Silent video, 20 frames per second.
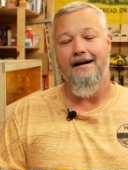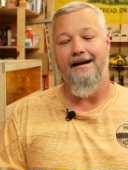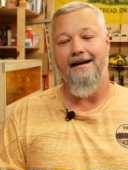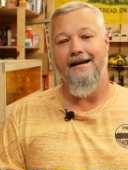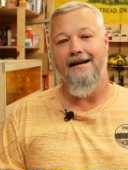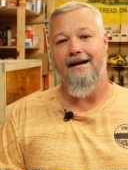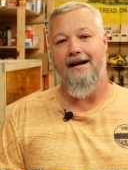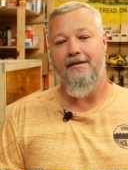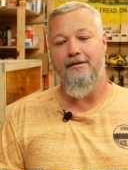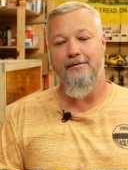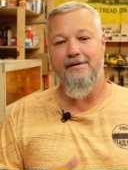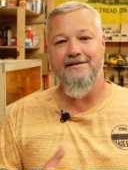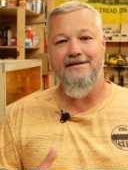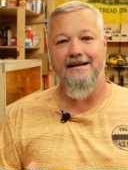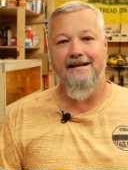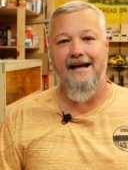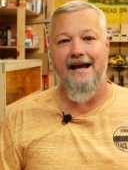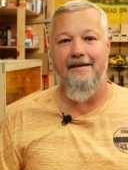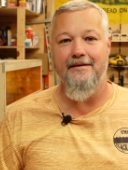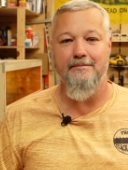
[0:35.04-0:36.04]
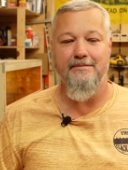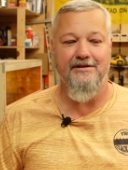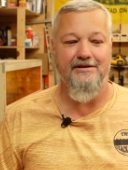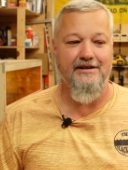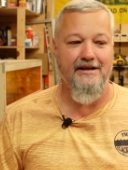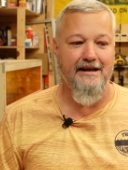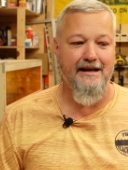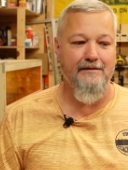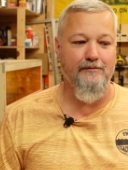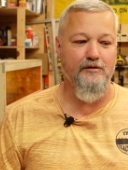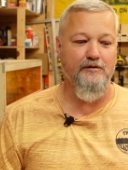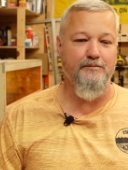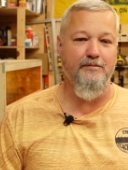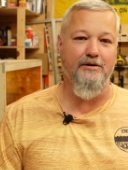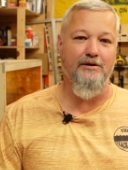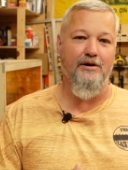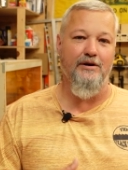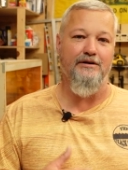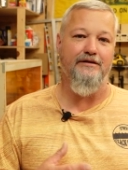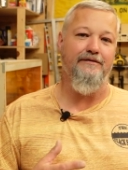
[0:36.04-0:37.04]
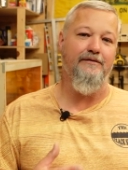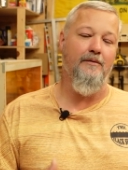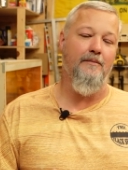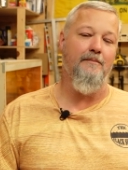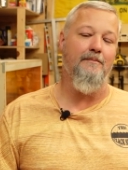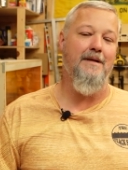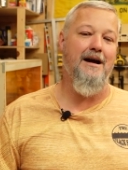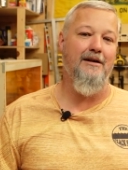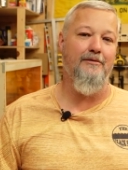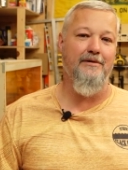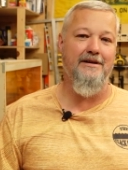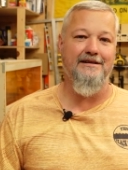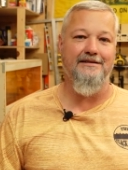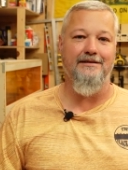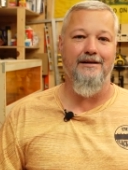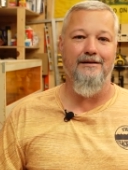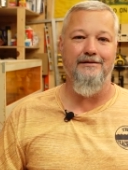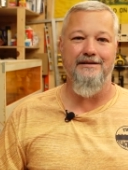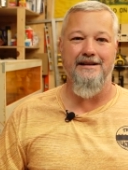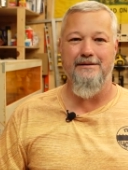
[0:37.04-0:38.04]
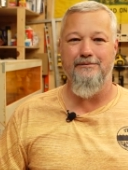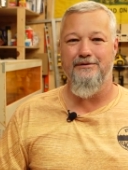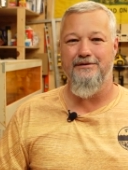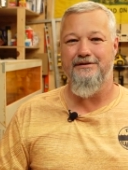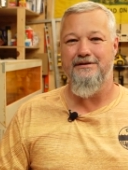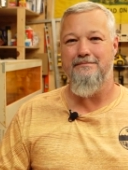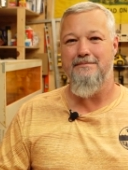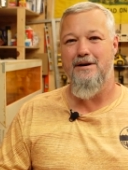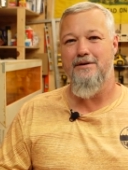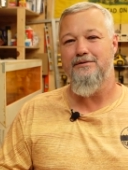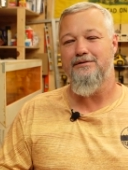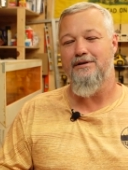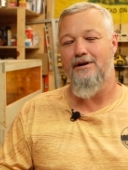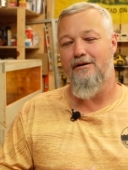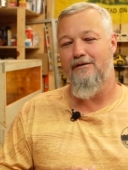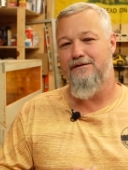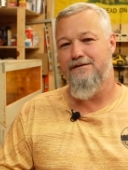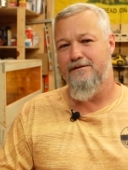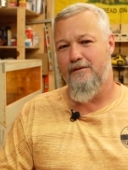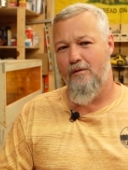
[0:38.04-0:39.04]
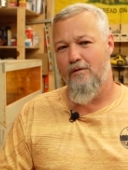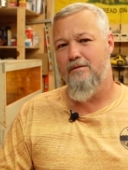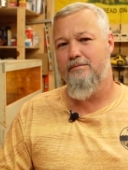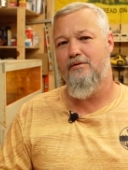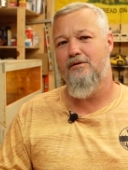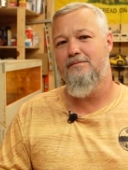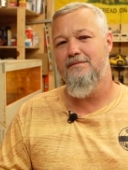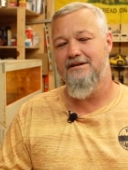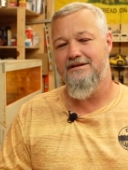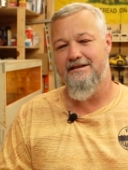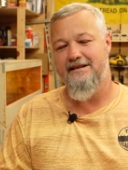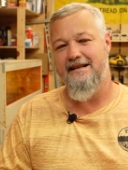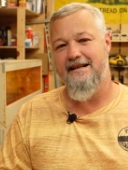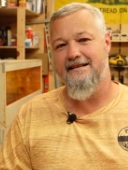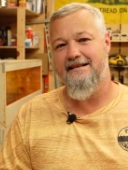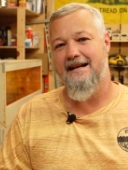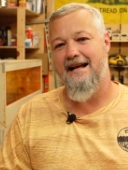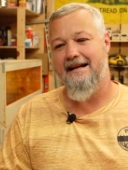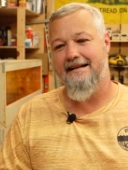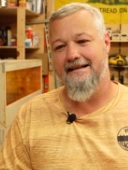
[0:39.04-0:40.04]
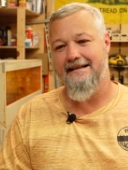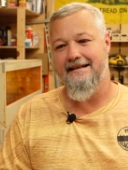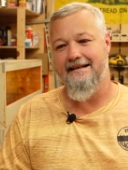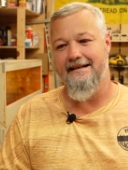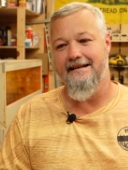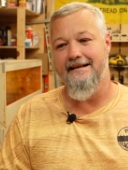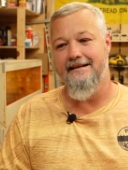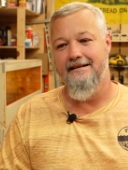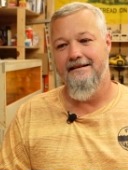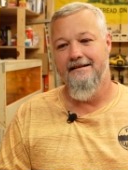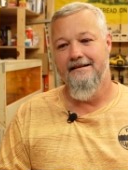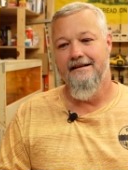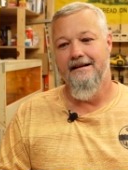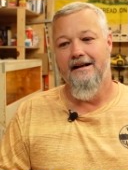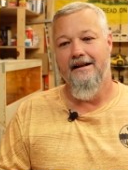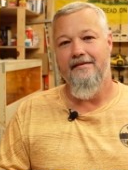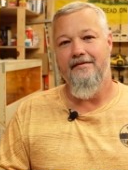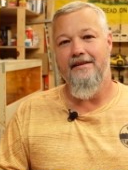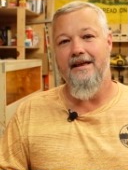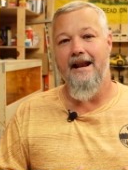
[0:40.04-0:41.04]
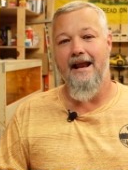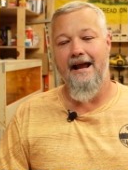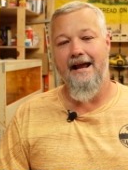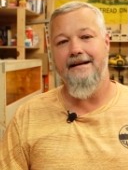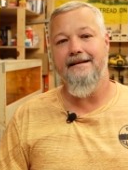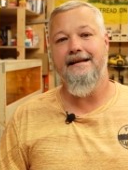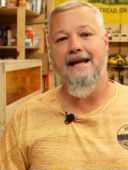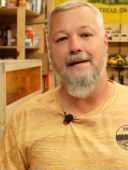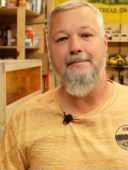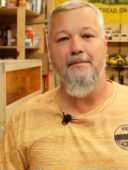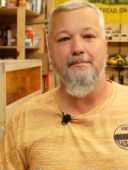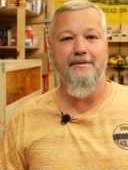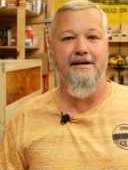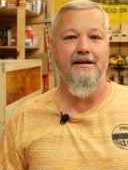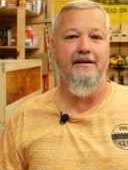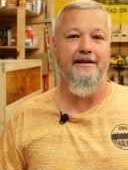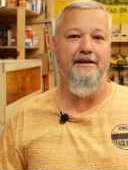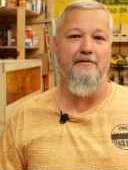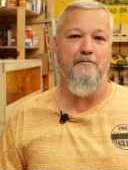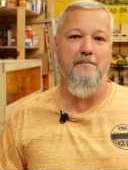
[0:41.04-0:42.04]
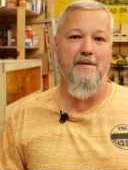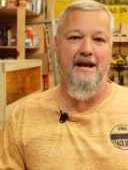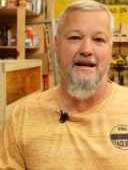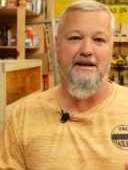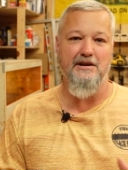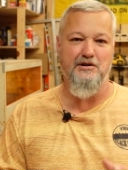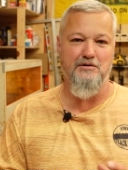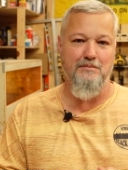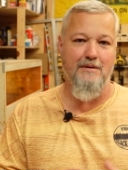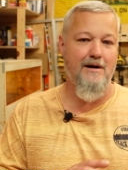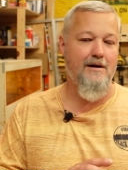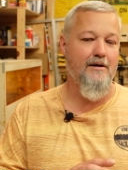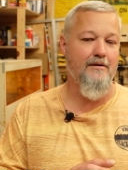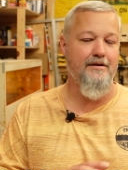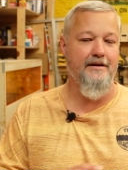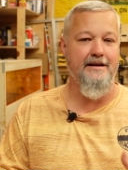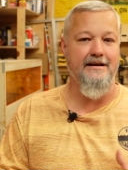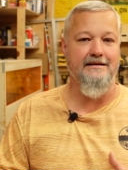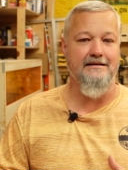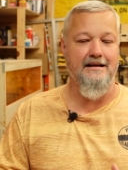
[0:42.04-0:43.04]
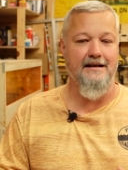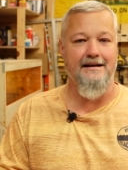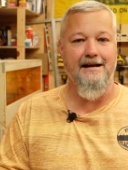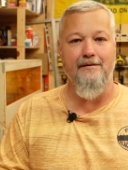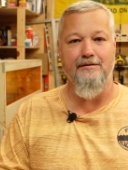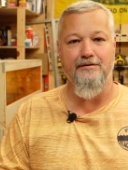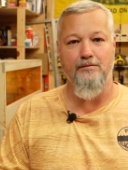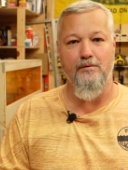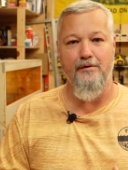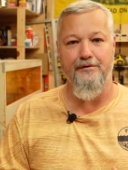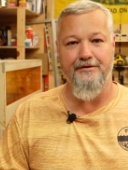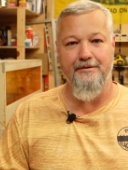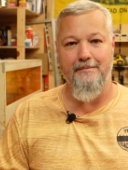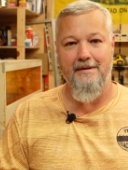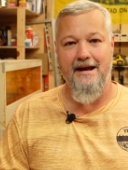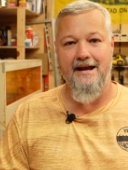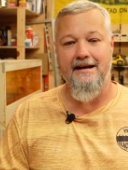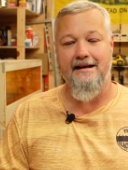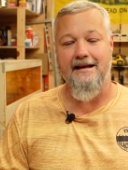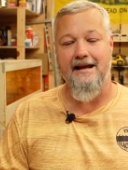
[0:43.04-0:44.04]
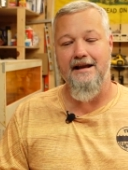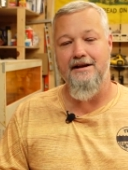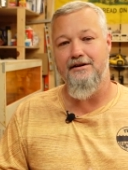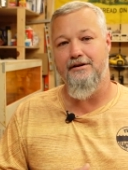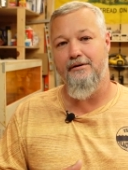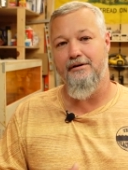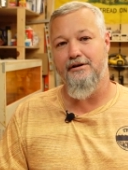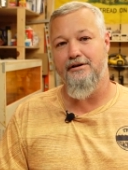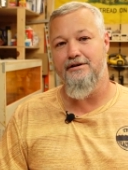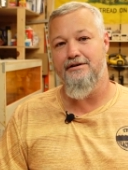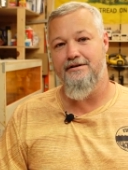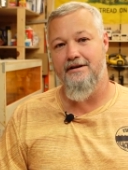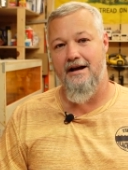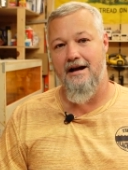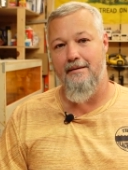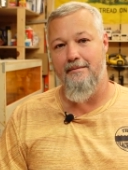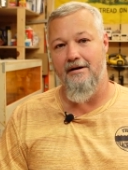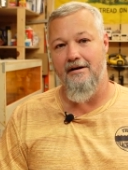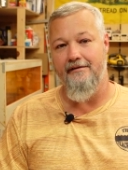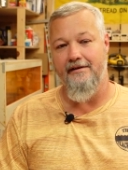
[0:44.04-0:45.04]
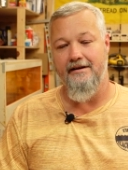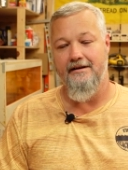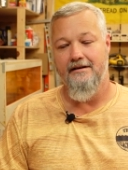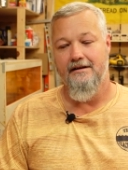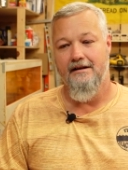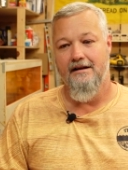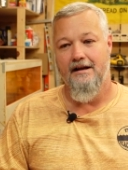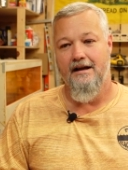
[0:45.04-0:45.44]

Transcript: Uh, and the reason I got the machine was because from my research, it was the most affordable machine that I could get that had the capability of making small things like I was wanting to make and doing a good job of it.